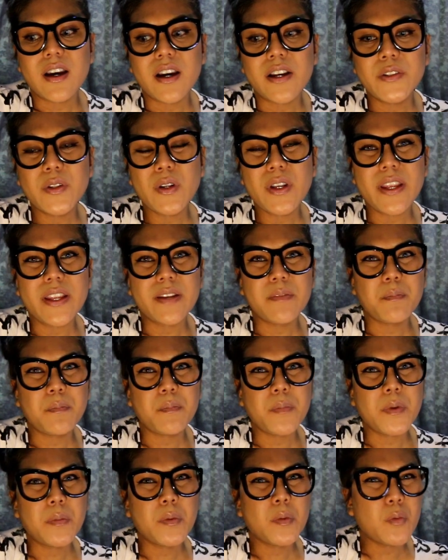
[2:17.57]
don't let
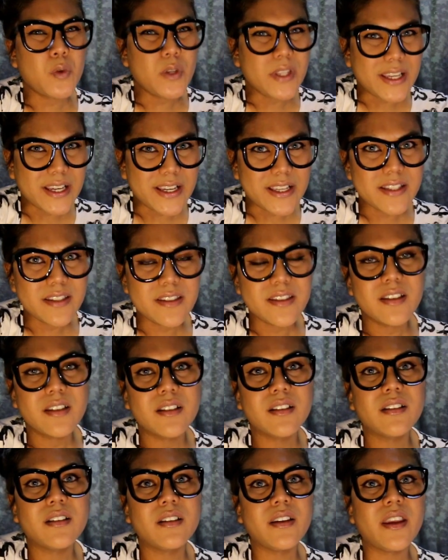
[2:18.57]
people bully us,
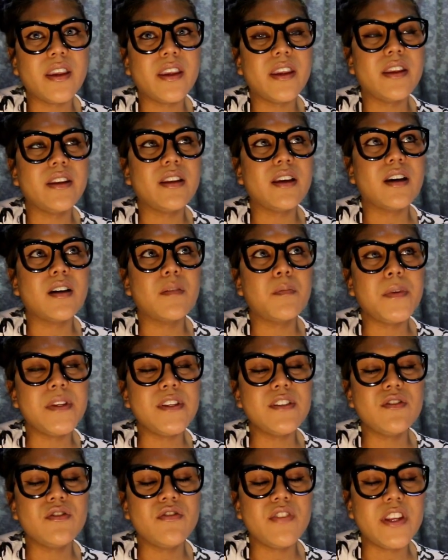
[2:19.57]
and
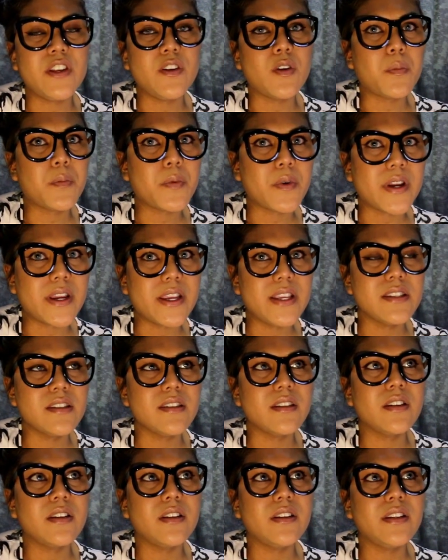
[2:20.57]
please rate your price.
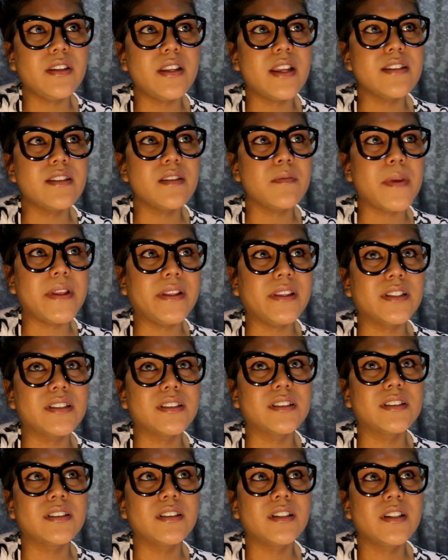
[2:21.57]
Doesn't
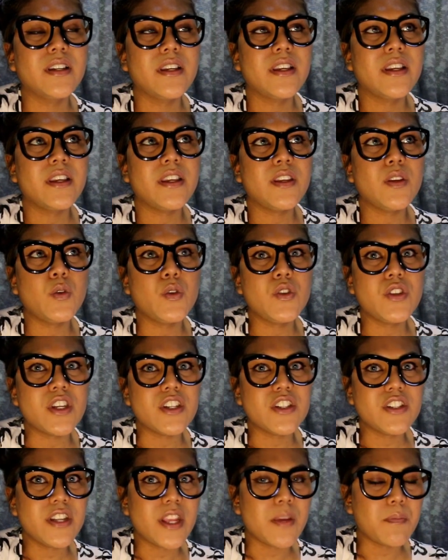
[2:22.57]
matter you
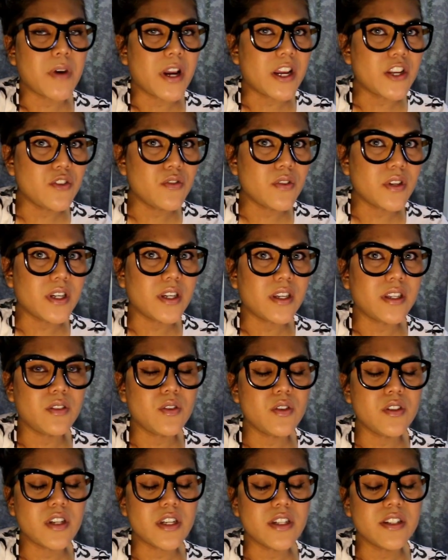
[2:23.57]
charge them 100,
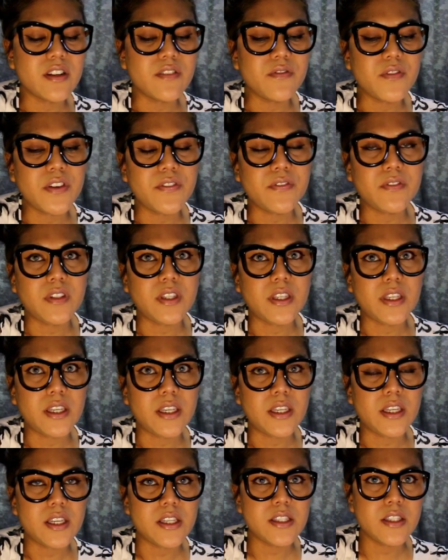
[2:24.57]
you charge them
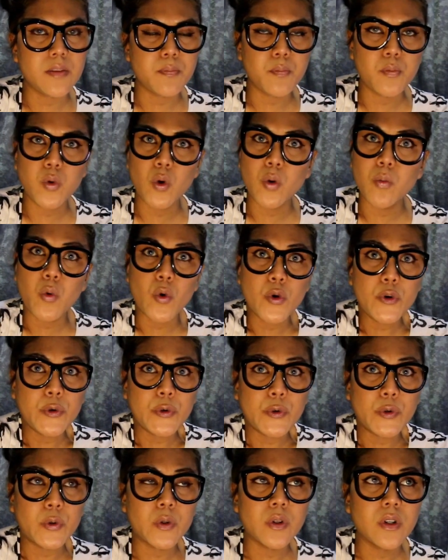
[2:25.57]
50. Is it pro
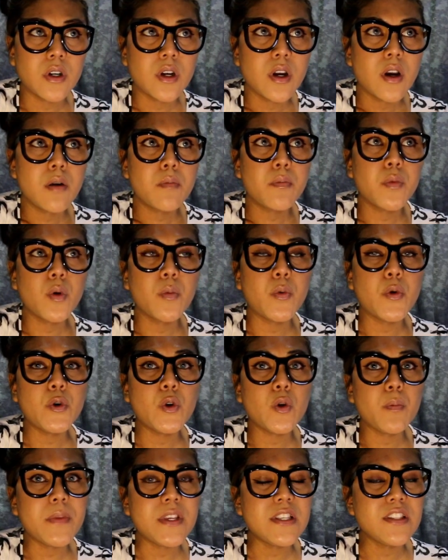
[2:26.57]
bono? Pro
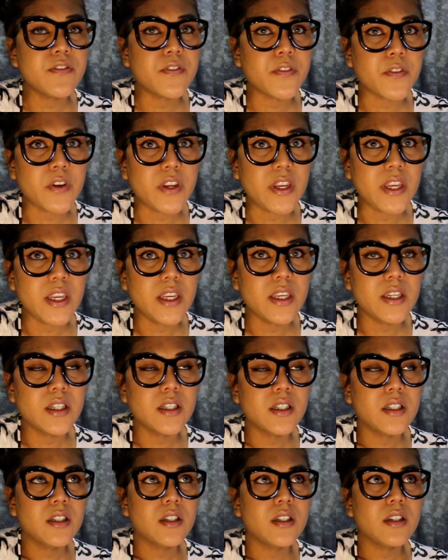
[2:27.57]
bono means free.
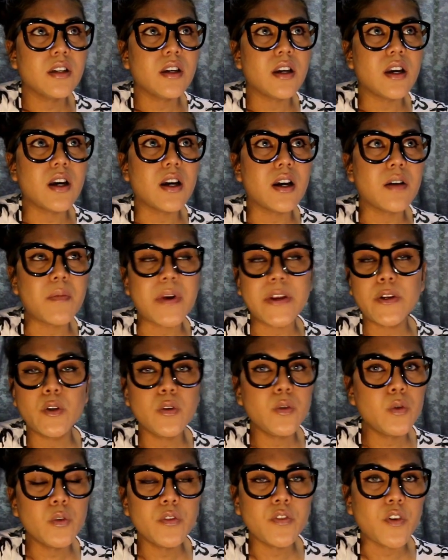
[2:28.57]
I
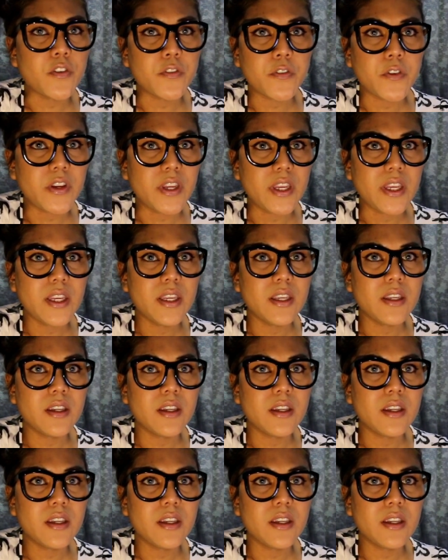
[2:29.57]
don't do for free.